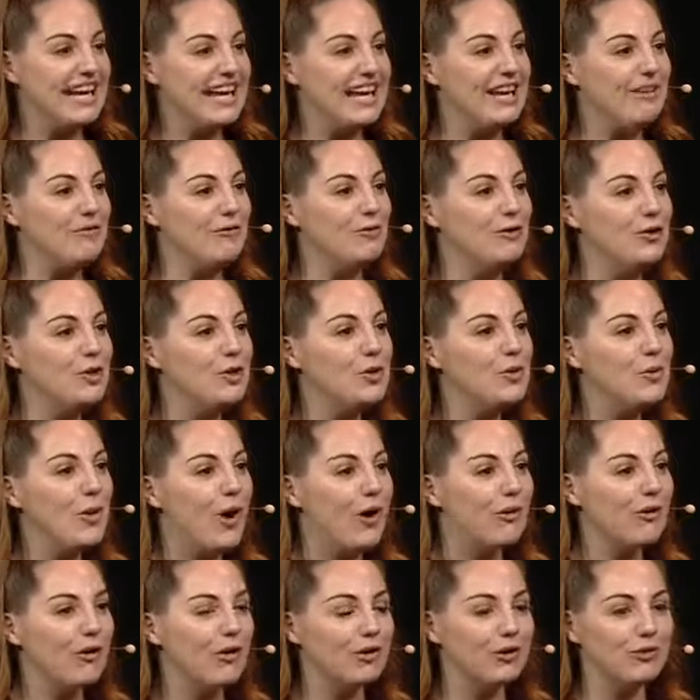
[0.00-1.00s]
If you
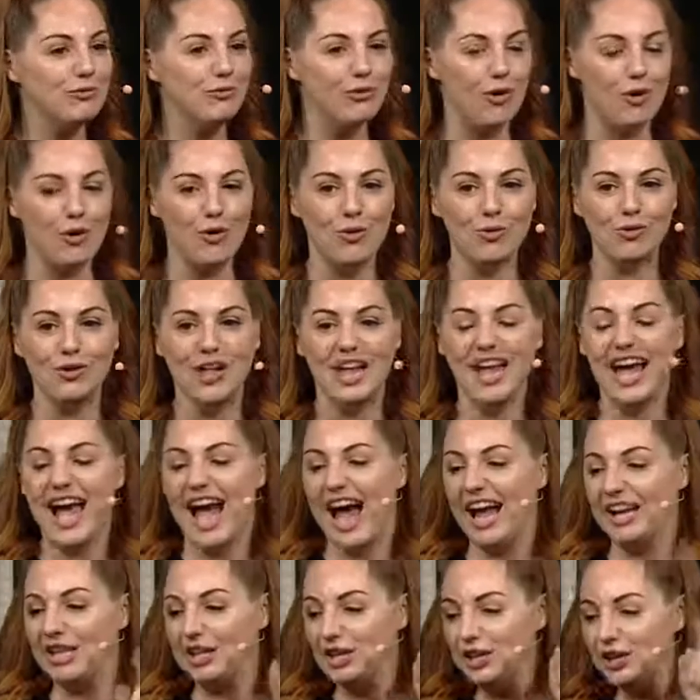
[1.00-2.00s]
are on a roll
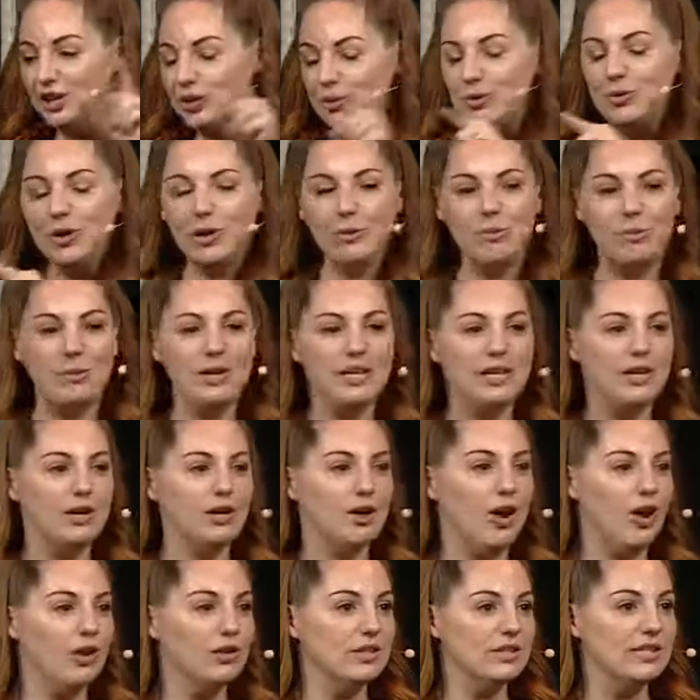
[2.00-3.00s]
and you complete your
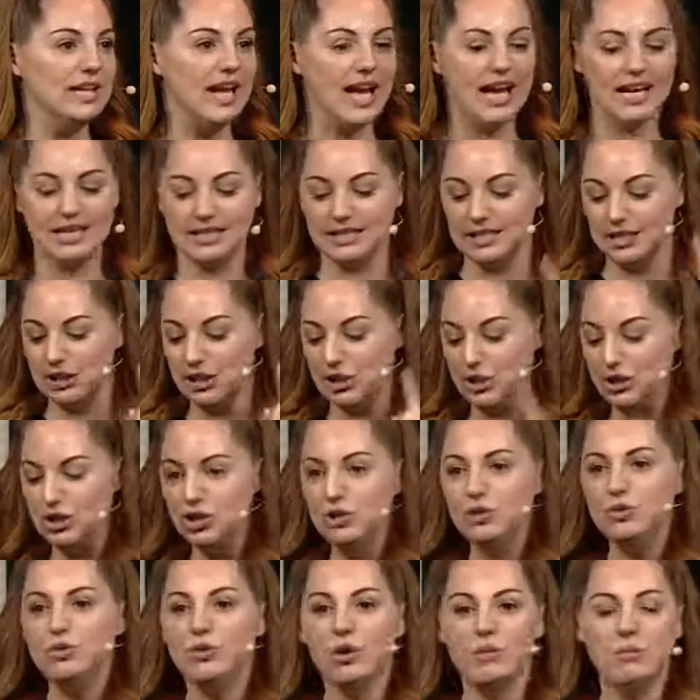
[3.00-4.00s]
contacts and
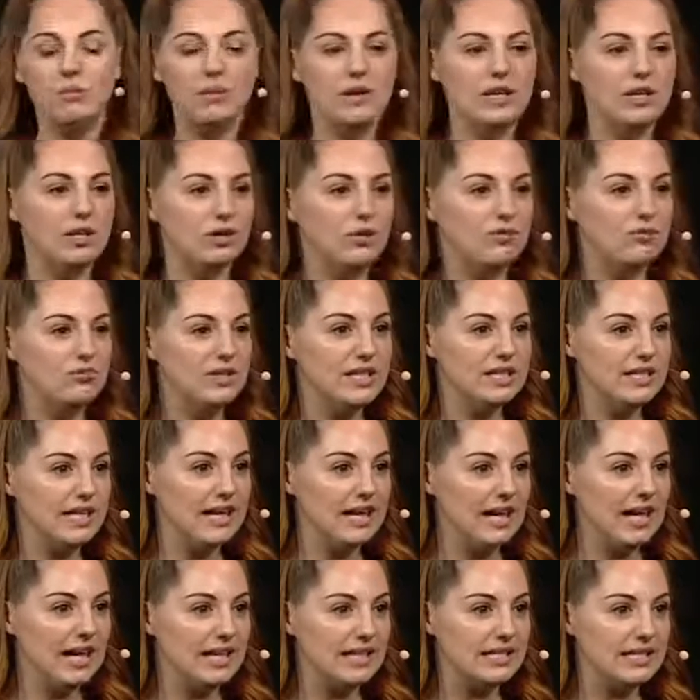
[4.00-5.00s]
you complete your
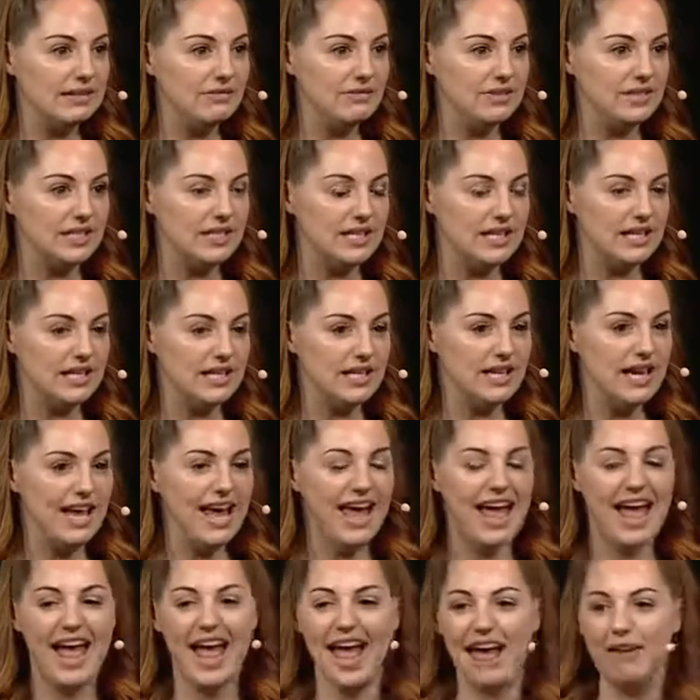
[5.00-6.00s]
retail activity
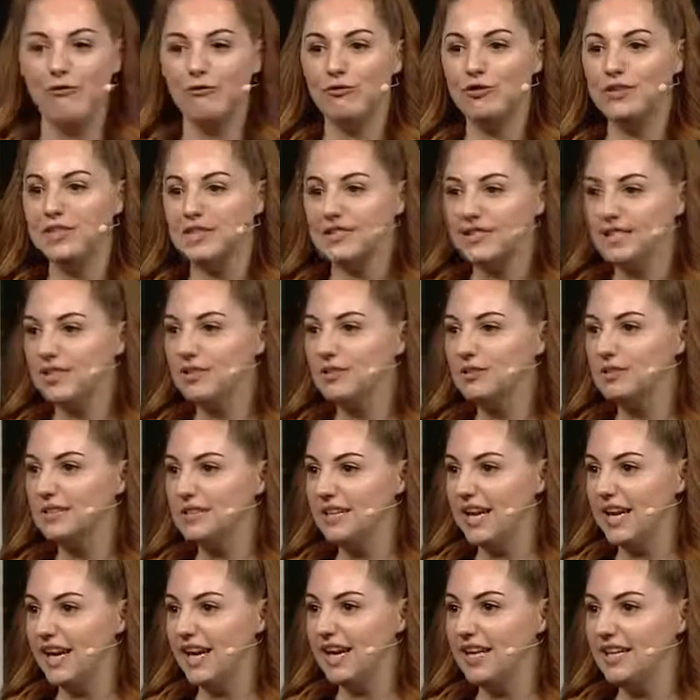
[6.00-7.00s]
every single
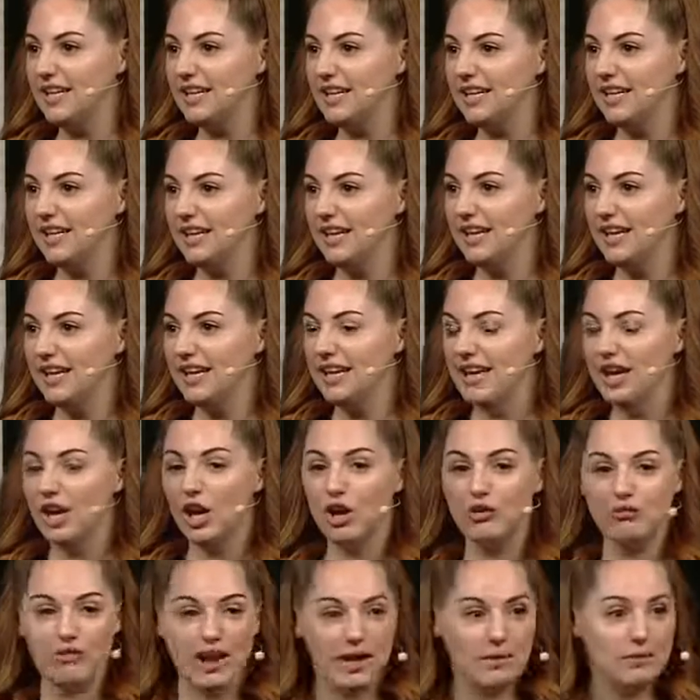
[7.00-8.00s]
day,
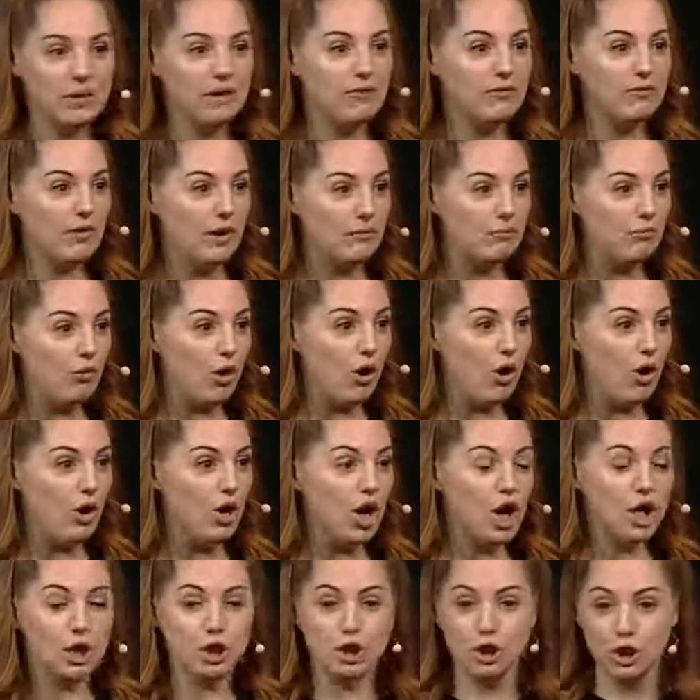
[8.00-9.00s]
correct me if I'm wrong,
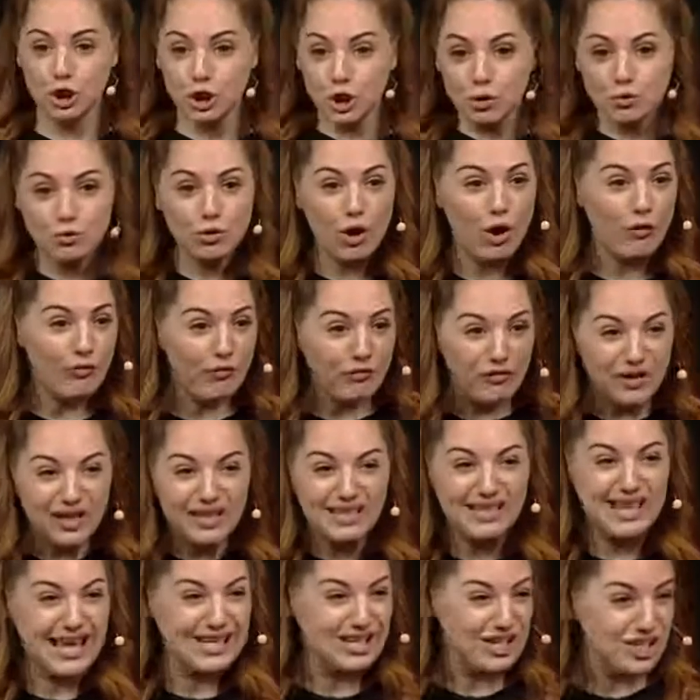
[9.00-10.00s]
do you not
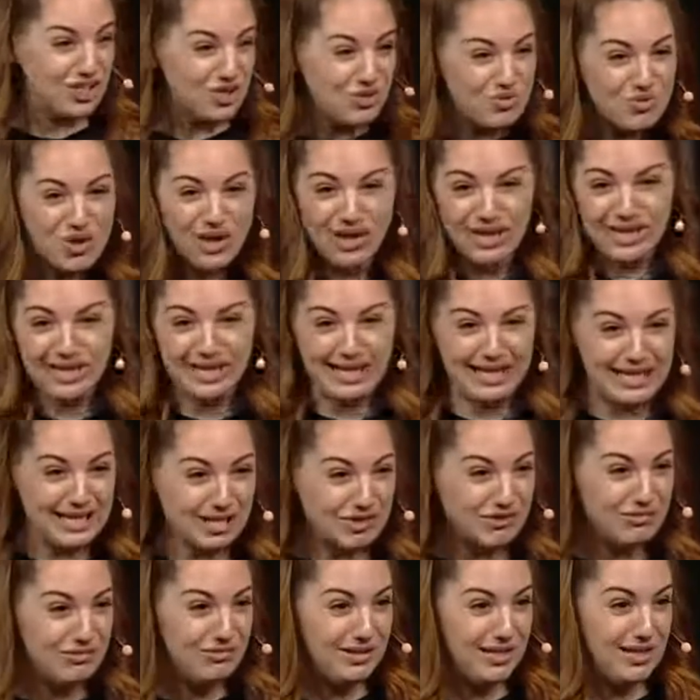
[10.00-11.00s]
feel like you can
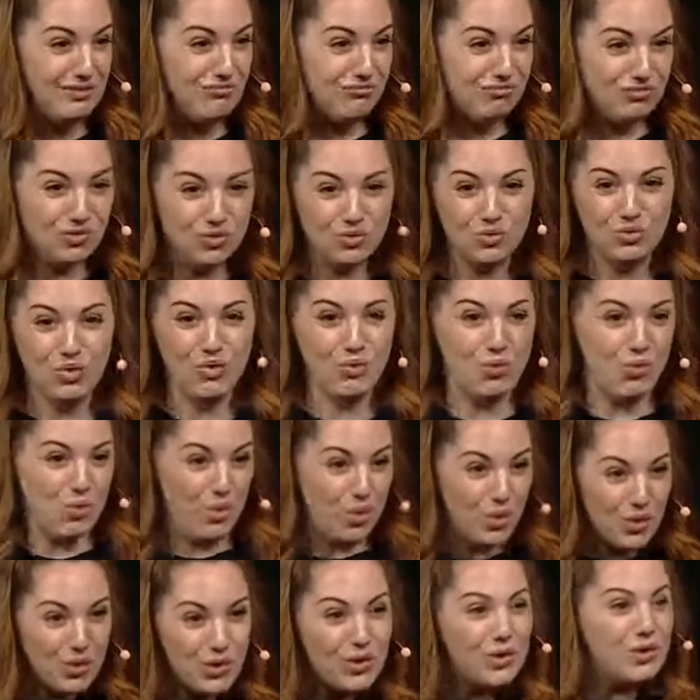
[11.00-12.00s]
literally rule the
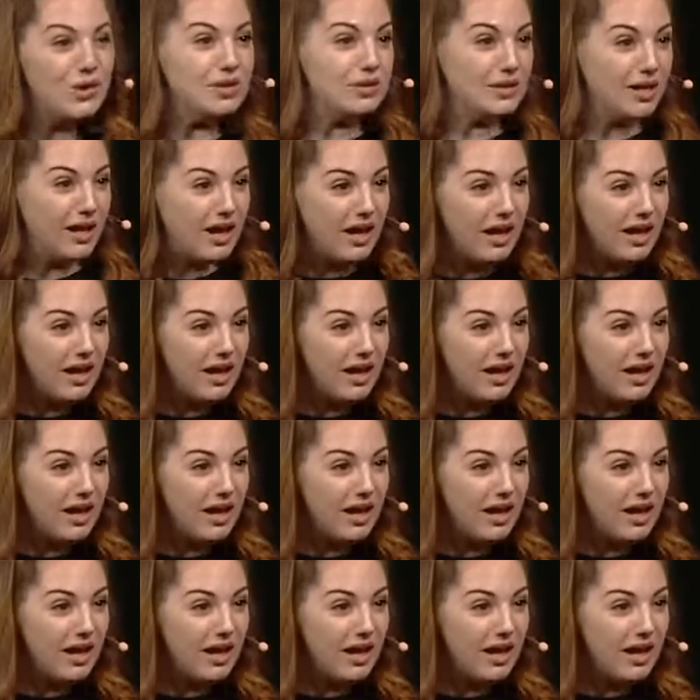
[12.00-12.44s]
world?